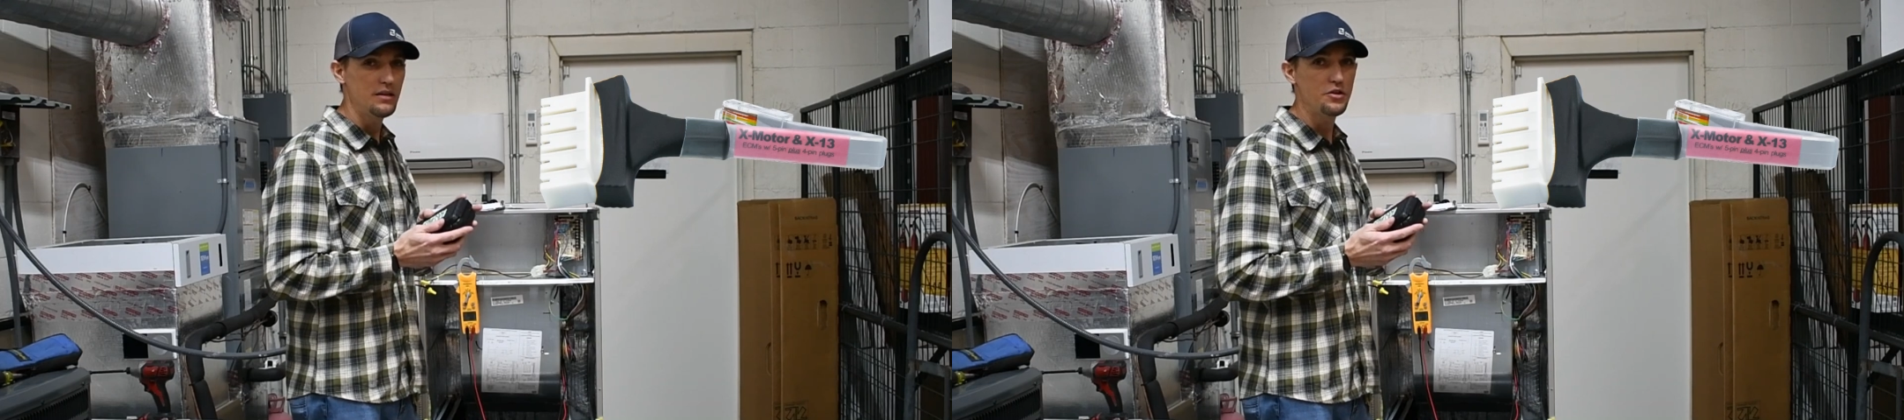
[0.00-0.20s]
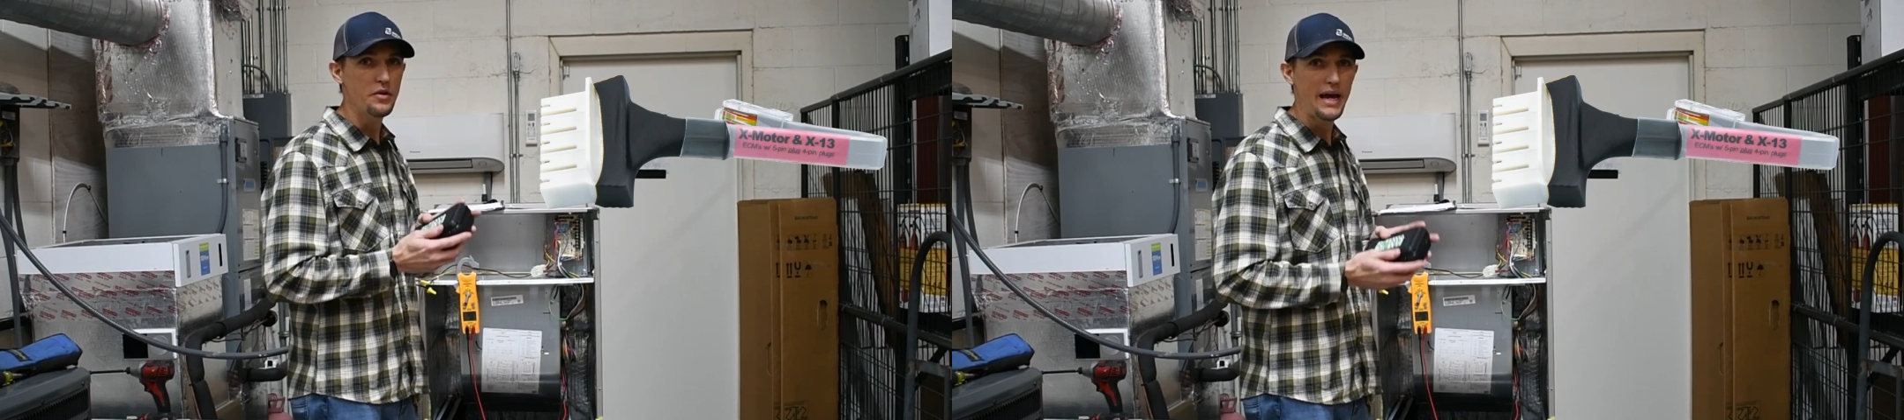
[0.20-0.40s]

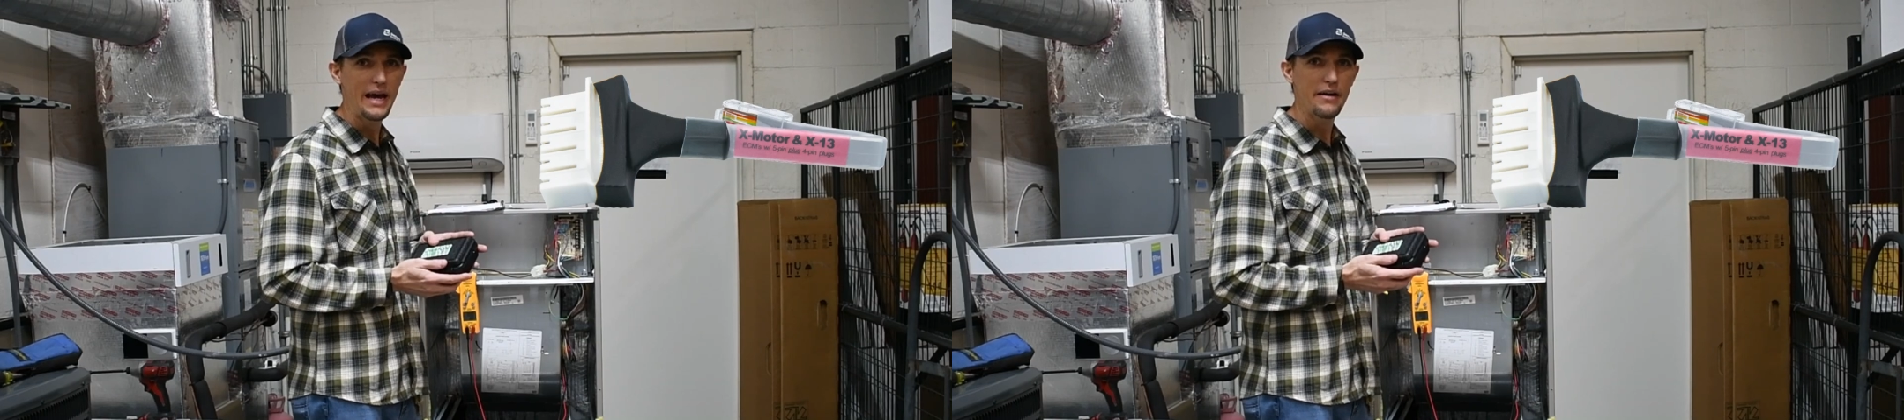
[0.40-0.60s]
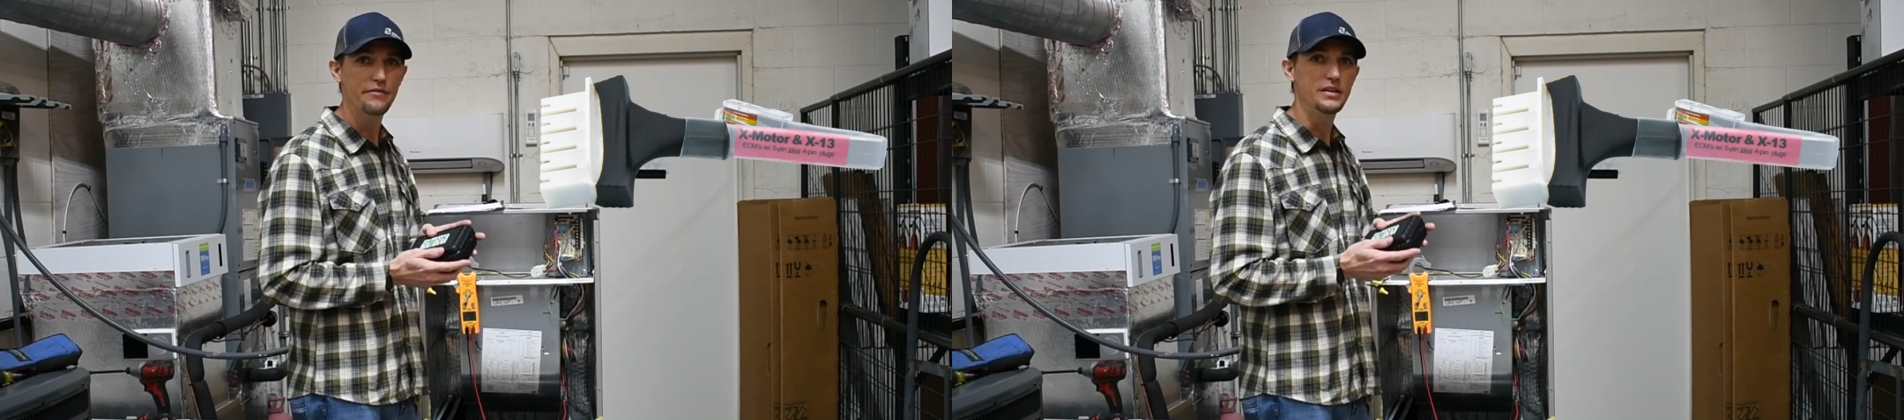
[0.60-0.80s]
you
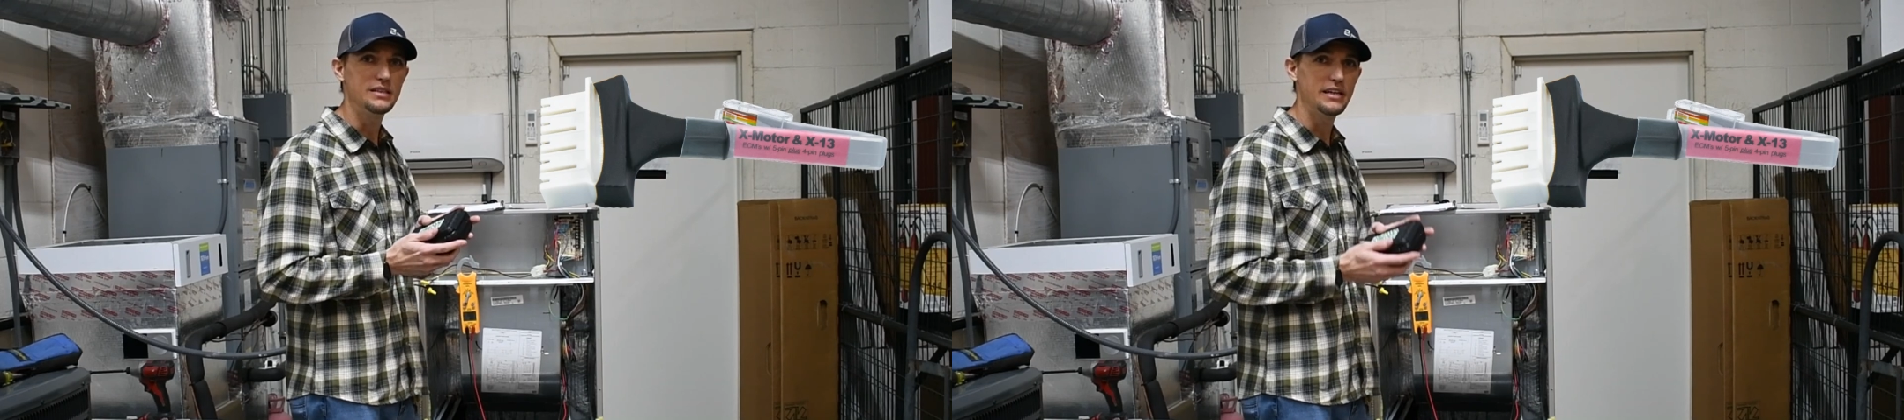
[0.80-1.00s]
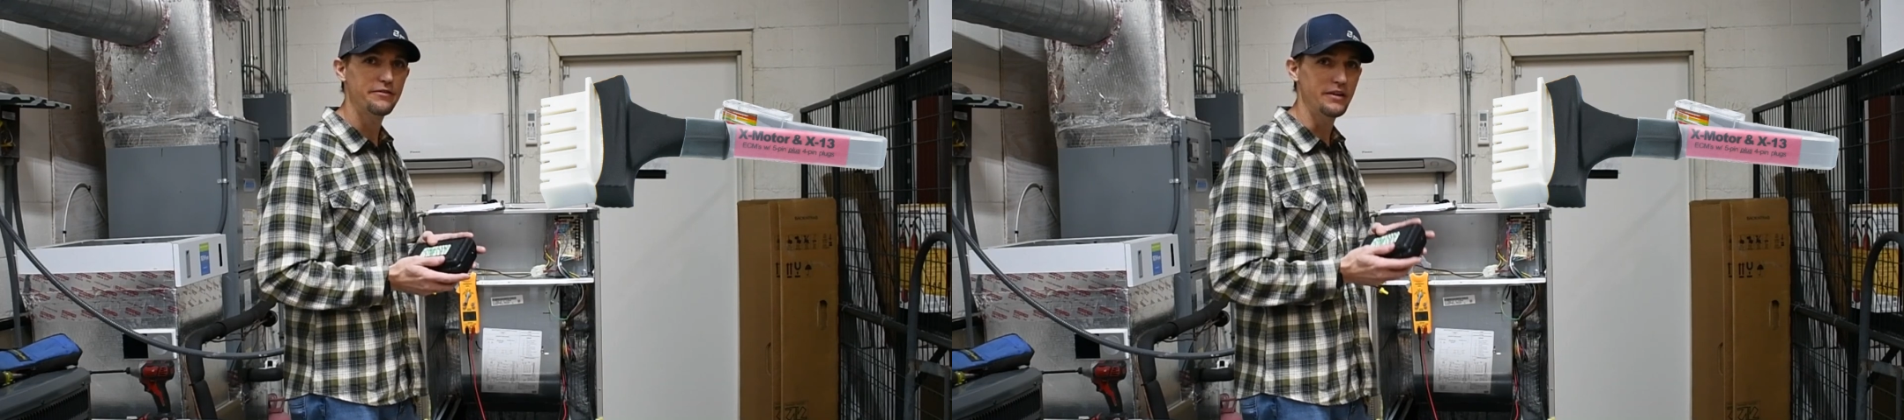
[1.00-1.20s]
have the
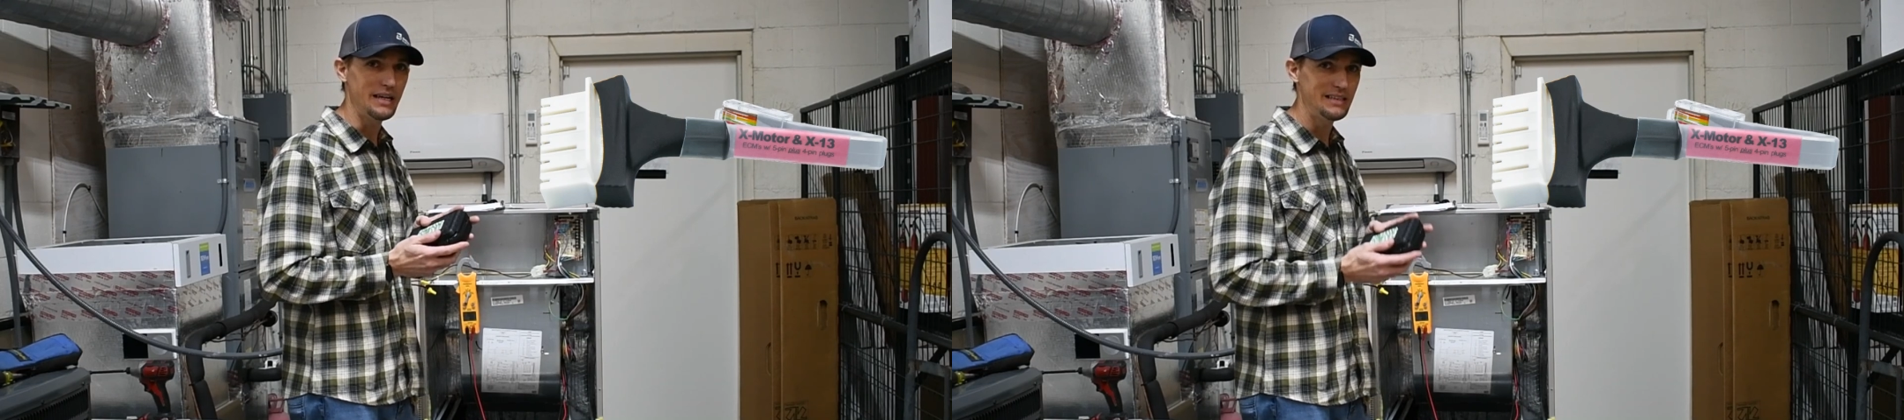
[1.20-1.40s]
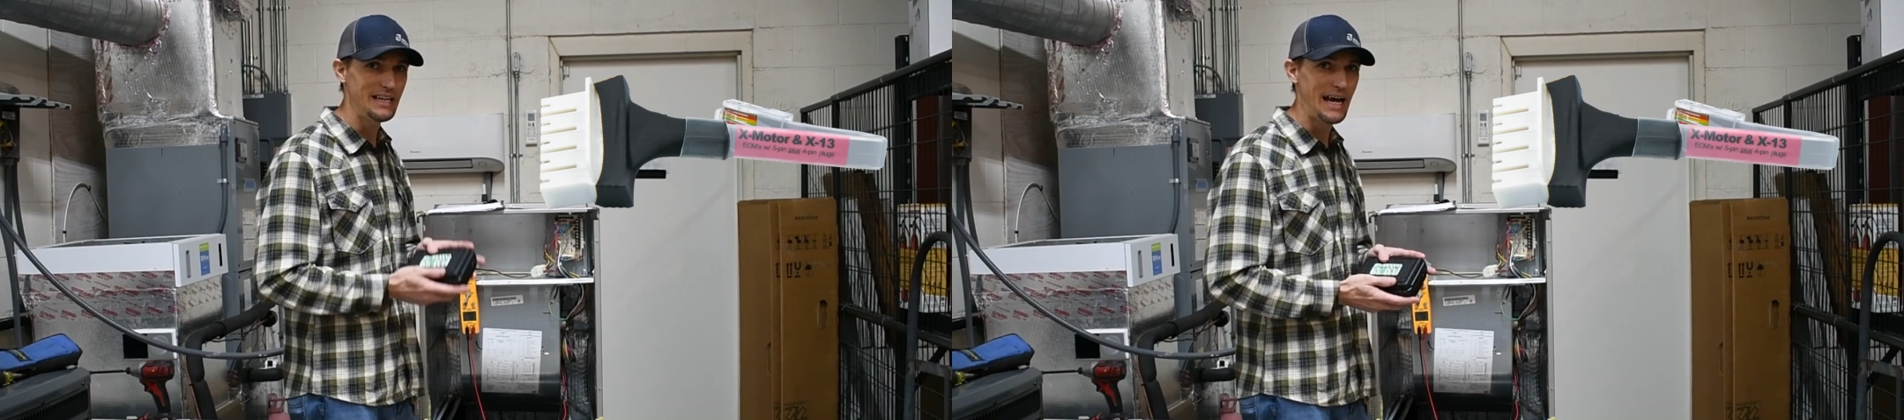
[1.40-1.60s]
different
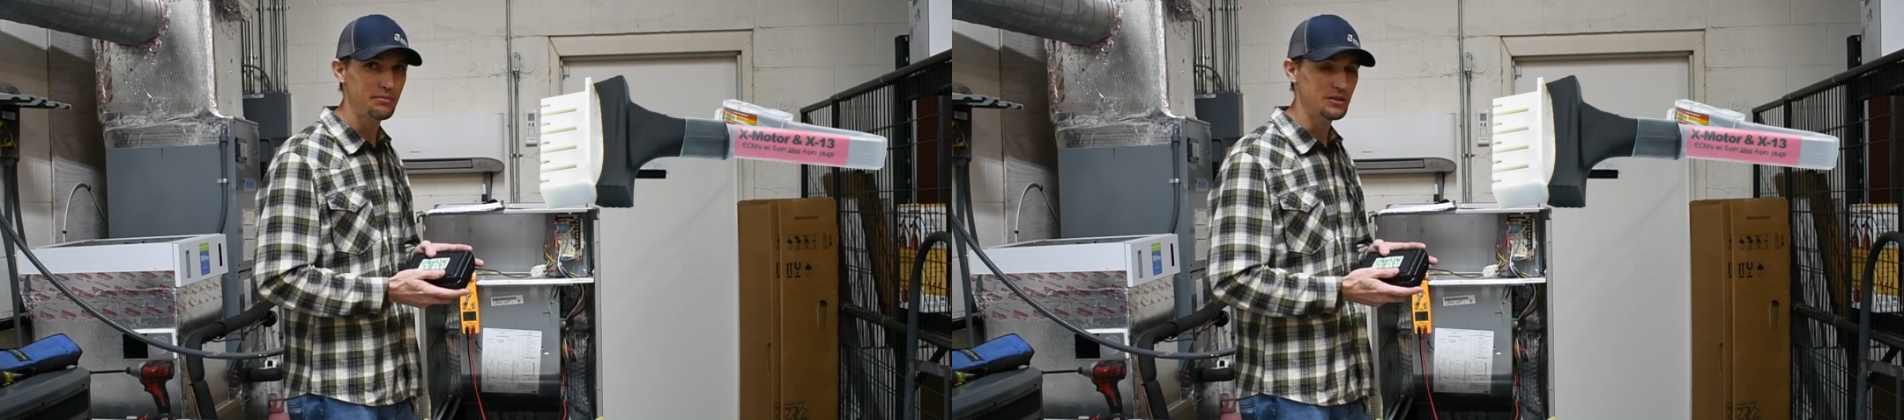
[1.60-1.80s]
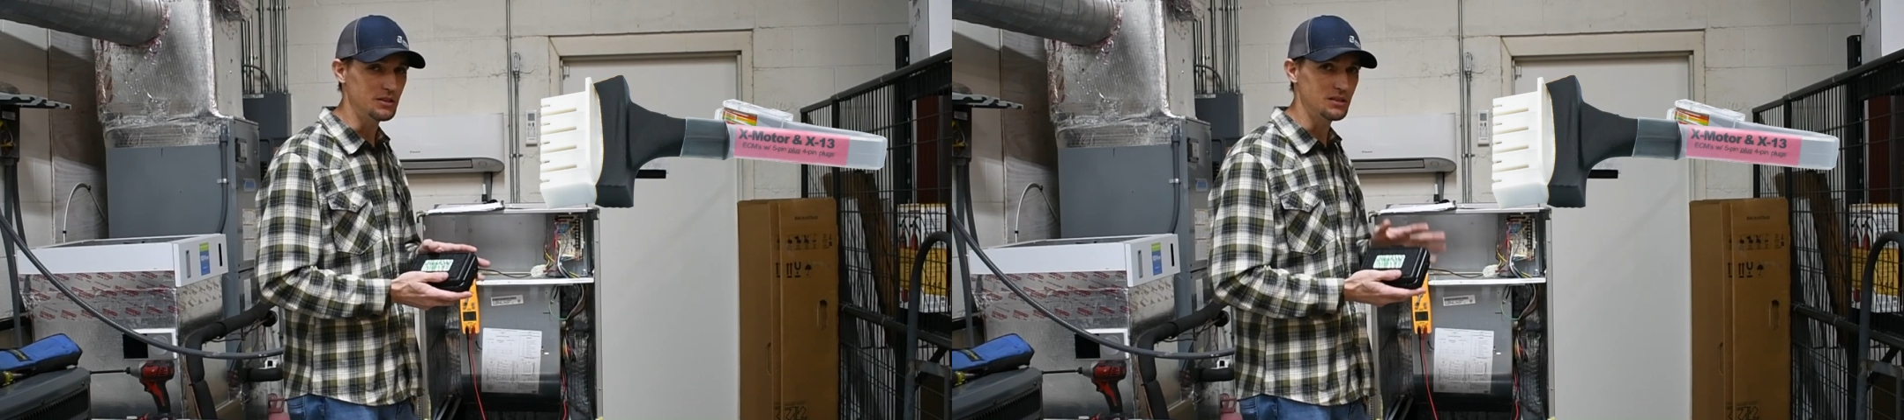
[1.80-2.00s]

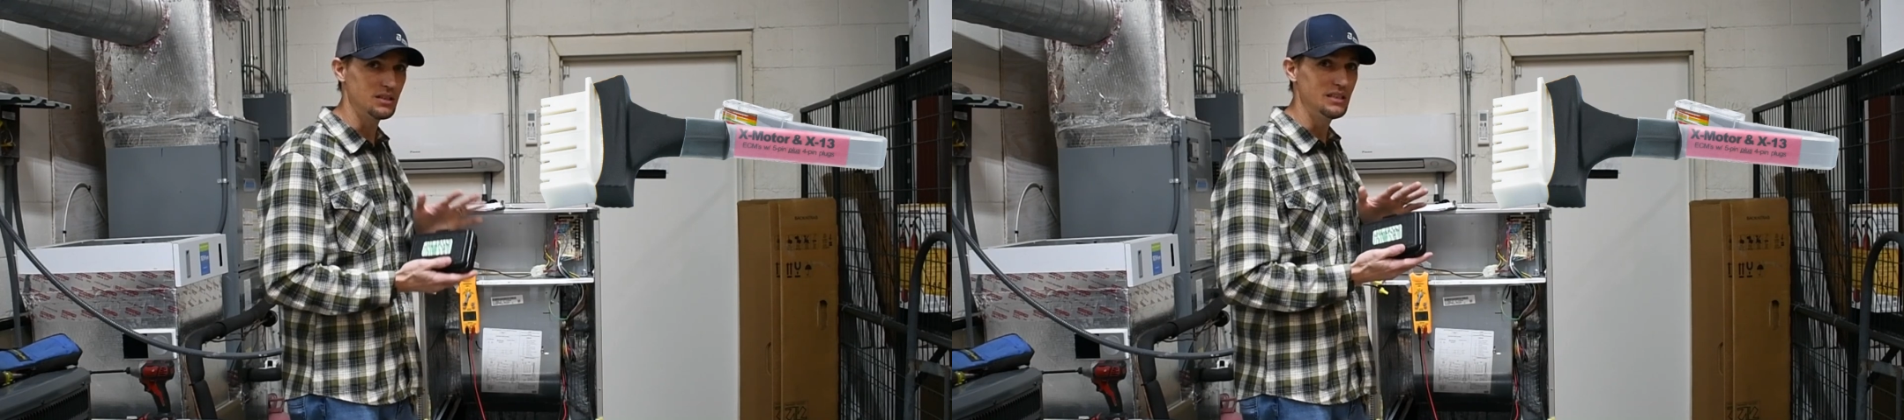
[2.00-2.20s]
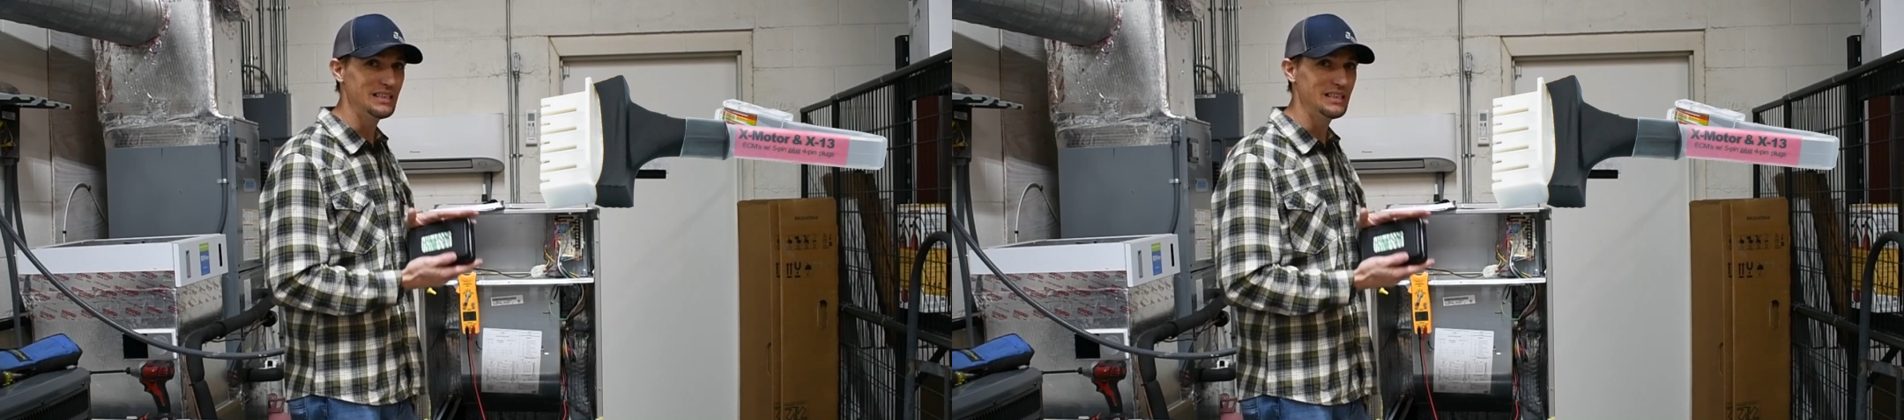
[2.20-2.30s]
adapters.